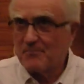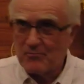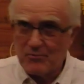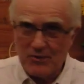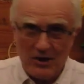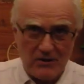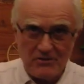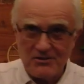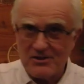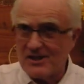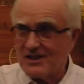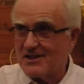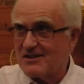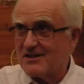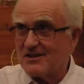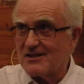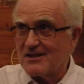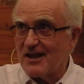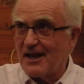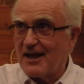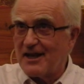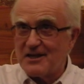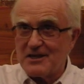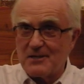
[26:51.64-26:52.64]
processes
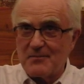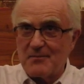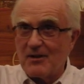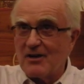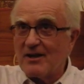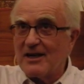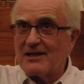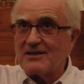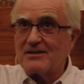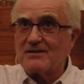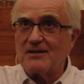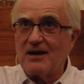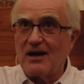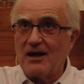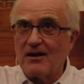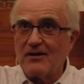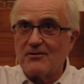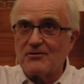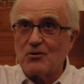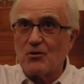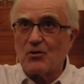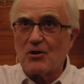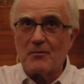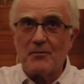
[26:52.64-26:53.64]
later. But I'll
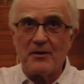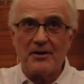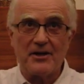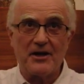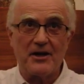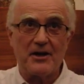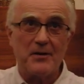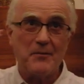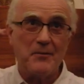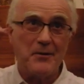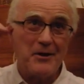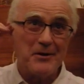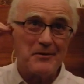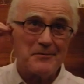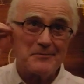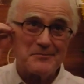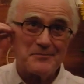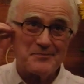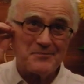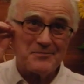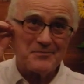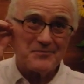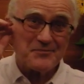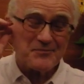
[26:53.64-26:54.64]
talk about that in a minute.
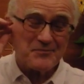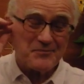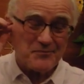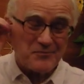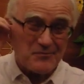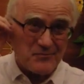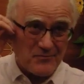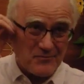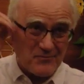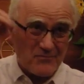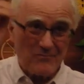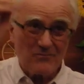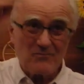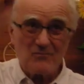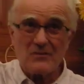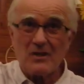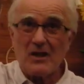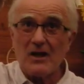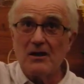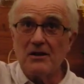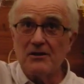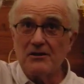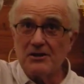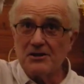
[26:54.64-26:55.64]

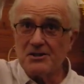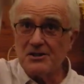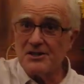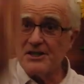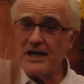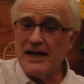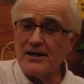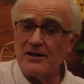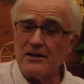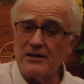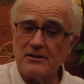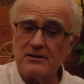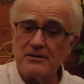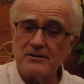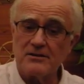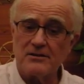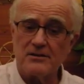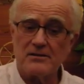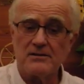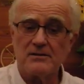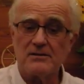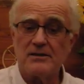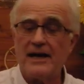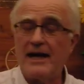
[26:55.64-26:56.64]
The second
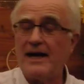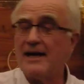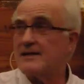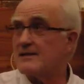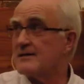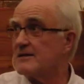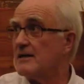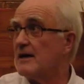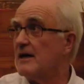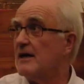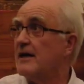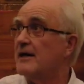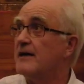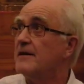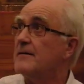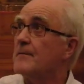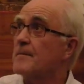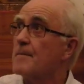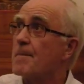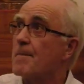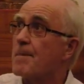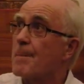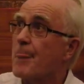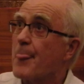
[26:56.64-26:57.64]
essay,
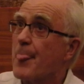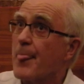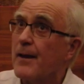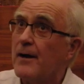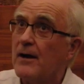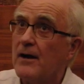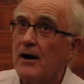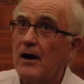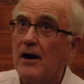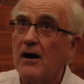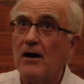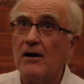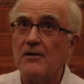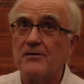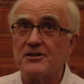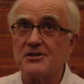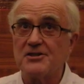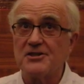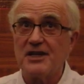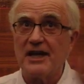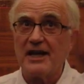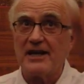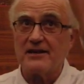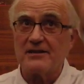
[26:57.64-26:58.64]
the
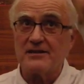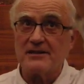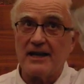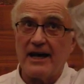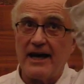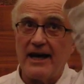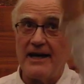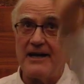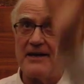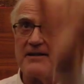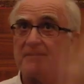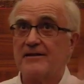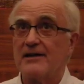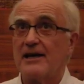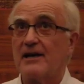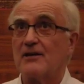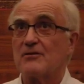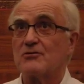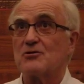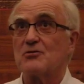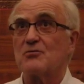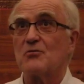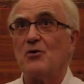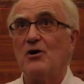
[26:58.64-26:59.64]
second
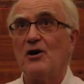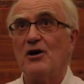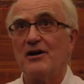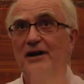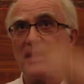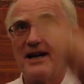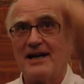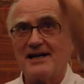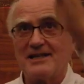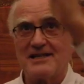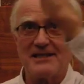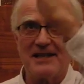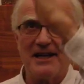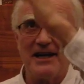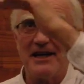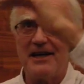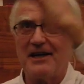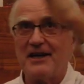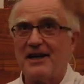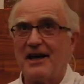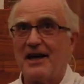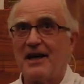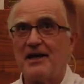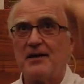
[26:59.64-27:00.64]
8,000-word essay
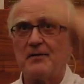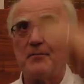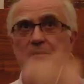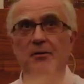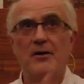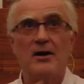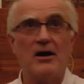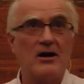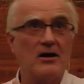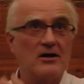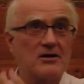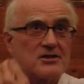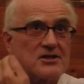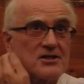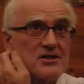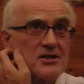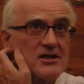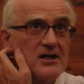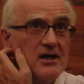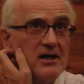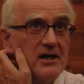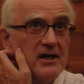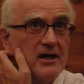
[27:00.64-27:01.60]
in 8 parts,